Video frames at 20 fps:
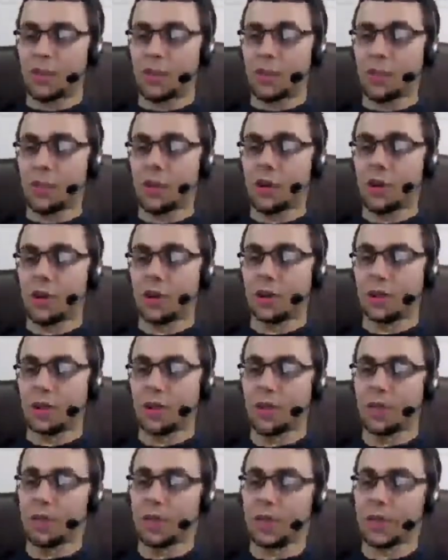Warriors.
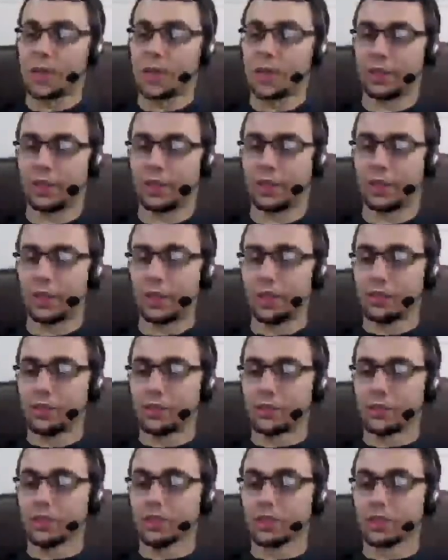Yep, basically.
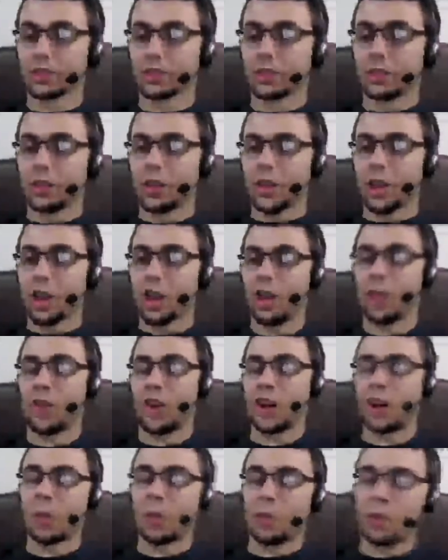
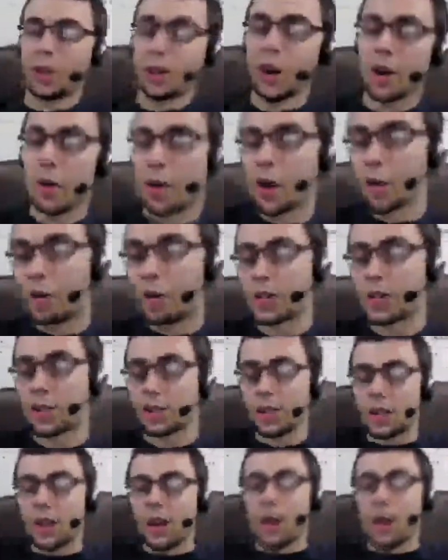Hellfire Emblem Heroes.